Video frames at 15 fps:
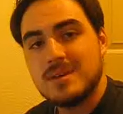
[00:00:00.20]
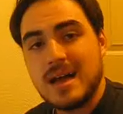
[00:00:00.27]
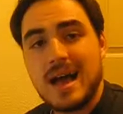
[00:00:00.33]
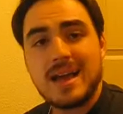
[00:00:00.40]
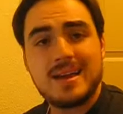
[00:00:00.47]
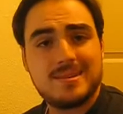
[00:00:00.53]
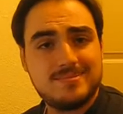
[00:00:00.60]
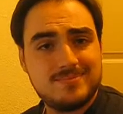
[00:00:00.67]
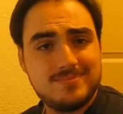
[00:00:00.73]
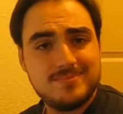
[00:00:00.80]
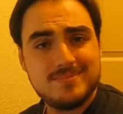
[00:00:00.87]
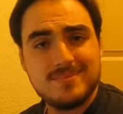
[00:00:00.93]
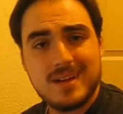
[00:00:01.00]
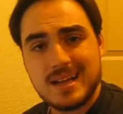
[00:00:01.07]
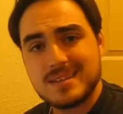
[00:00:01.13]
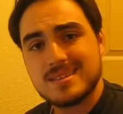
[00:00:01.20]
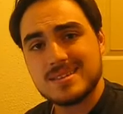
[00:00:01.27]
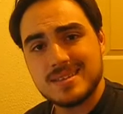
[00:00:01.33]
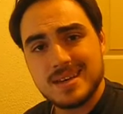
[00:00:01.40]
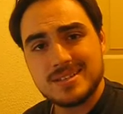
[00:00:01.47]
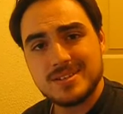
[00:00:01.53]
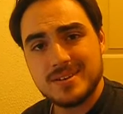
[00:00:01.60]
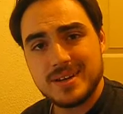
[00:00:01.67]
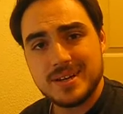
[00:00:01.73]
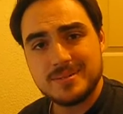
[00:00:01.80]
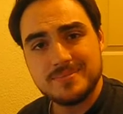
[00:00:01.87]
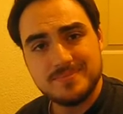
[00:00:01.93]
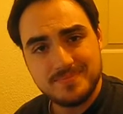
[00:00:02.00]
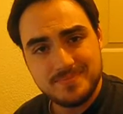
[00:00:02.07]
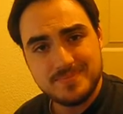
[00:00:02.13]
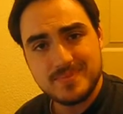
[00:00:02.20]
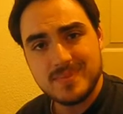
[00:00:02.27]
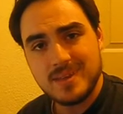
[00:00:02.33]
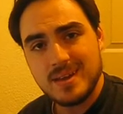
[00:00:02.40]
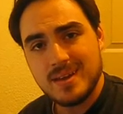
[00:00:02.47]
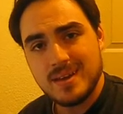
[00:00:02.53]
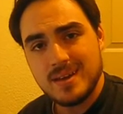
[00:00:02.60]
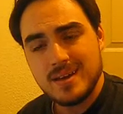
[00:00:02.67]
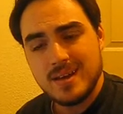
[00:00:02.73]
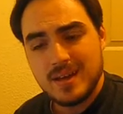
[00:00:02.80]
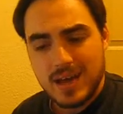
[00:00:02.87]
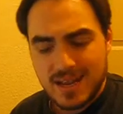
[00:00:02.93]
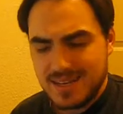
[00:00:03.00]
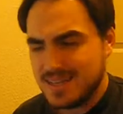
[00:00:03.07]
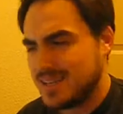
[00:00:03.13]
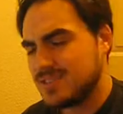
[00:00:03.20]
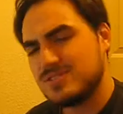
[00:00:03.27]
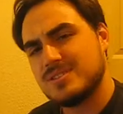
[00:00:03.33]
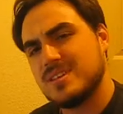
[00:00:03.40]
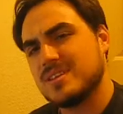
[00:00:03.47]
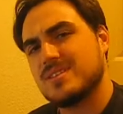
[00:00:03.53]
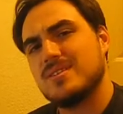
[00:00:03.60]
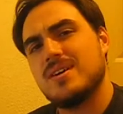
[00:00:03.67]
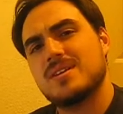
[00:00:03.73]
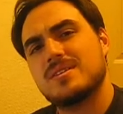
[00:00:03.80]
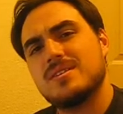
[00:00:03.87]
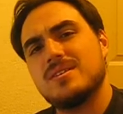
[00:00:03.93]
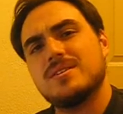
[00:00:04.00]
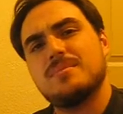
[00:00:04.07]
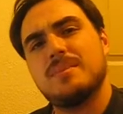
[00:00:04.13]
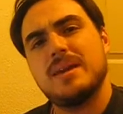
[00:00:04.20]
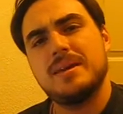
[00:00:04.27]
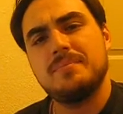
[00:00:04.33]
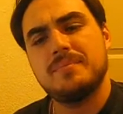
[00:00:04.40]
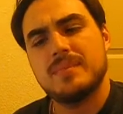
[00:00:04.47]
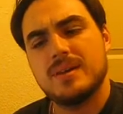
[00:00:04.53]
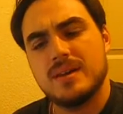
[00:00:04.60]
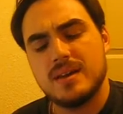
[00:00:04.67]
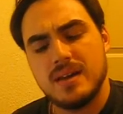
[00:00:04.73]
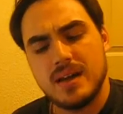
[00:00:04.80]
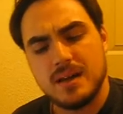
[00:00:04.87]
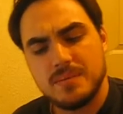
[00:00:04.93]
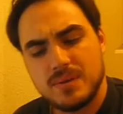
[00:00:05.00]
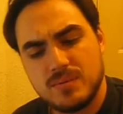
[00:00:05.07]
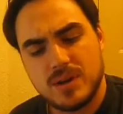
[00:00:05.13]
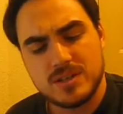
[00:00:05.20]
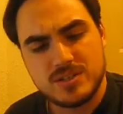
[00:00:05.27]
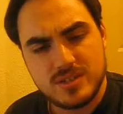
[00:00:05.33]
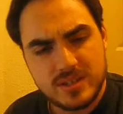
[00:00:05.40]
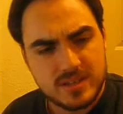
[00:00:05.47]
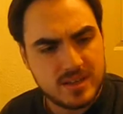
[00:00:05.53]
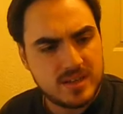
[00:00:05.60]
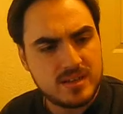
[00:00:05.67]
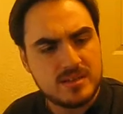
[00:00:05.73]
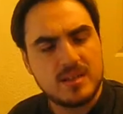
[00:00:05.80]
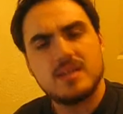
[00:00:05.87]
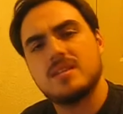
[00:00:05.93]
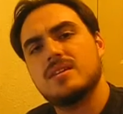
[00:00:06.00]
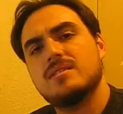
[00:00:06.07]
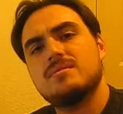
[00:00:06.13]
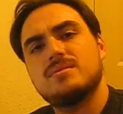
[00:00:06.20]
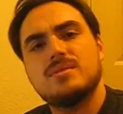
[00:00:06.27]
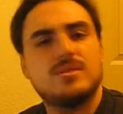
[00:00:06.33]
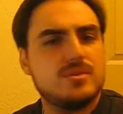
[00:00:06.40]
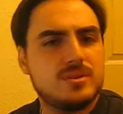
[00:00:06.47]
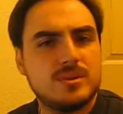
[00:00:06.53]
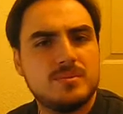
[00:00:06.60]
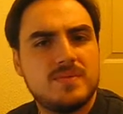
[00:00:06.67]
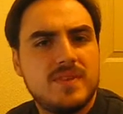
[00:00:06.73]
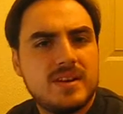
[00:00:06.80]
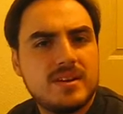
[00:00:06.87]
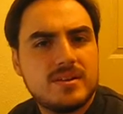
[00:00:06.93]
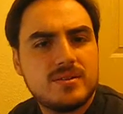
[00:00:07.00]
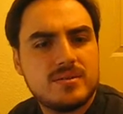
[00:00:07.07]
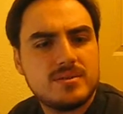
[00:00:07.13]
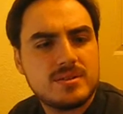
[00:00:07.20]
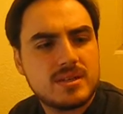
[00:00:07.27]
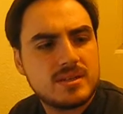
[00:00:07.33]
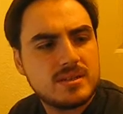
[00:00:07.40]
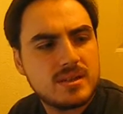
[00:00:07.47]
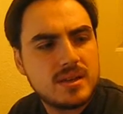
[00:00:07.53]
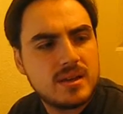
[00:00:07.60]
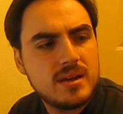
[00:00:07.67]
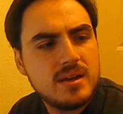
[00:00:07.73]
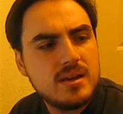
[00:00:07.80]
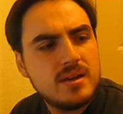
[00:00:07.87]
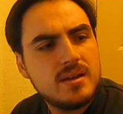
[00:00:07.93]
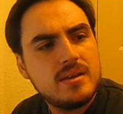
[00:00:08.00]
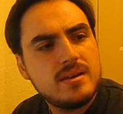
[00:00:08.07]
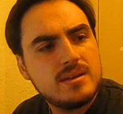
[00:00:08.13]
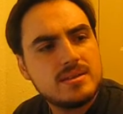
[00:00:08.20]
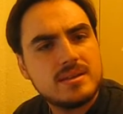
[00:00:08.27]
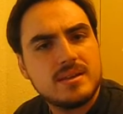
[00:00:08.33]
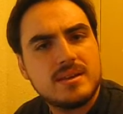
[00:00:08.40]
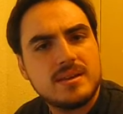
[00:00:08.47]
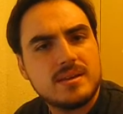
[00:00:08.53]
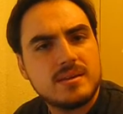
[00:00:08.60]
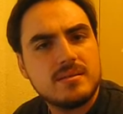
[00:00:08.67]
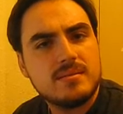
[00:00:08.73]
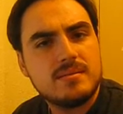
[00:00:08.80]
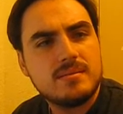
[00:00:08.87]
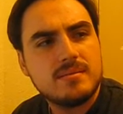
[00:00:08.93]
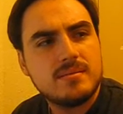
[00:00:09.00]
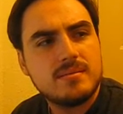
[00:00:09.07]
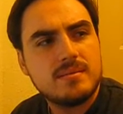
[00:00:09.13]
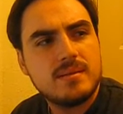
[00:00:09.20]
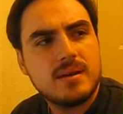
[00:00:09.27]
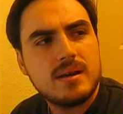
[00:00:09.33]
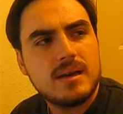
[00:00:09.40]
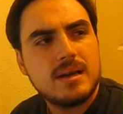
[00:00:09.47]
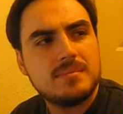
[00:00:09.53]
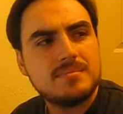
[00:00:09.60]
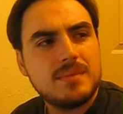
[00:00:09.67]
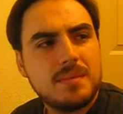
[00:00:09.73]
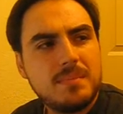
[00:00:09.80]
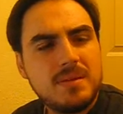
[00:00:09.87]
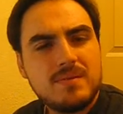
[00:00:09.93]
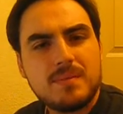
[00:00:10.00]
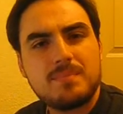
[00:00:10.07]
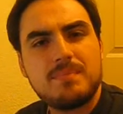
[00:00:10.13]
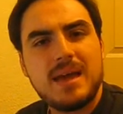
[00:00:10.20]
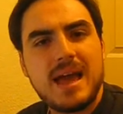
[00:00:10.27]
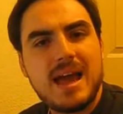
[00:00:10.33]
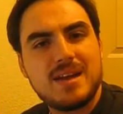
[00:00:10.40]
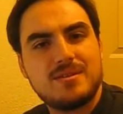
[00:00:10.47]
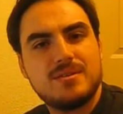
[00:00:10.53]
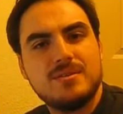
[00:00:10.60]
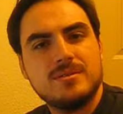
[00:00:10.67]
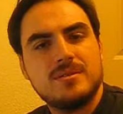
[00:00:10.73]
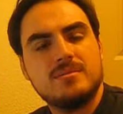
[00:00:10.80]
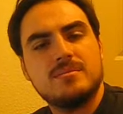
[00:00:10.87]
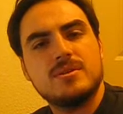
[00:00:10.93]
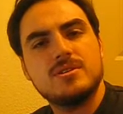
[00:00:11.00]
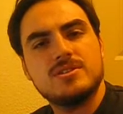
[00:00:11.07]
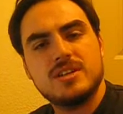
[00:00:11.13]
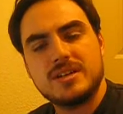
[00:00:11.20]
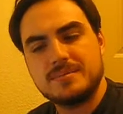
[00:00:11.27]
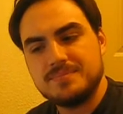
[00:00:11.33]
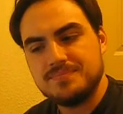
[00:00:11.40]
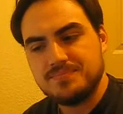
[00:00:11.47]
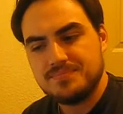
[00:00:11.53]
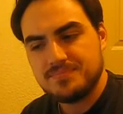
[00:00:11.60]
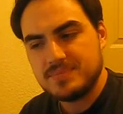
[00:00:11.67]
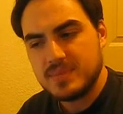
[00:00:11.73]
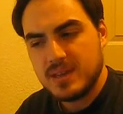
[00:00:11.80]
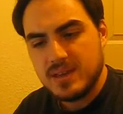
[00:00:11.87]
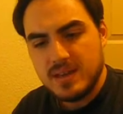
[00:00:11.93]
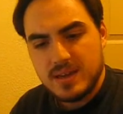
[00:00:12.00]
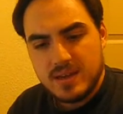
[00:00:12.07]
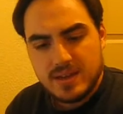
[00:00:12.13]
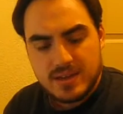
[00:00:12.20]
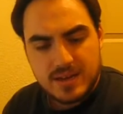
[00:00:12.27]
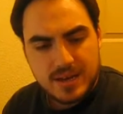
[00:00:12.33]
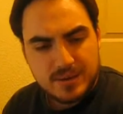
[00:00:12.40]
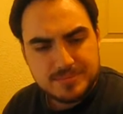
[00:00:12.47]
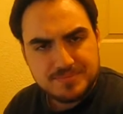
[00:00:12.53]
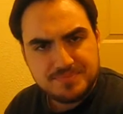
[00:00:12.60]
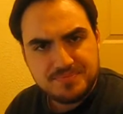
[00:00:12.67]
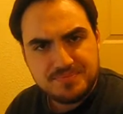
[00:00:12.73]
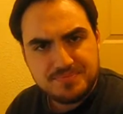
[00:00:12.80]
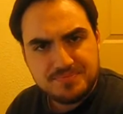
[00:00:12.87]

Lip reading: Hi, Honest Discussioner here. I had an interesting thought occur to me. I've been watching a lot of the YouTube videos and seeing a bit of a pattern emerging. Now,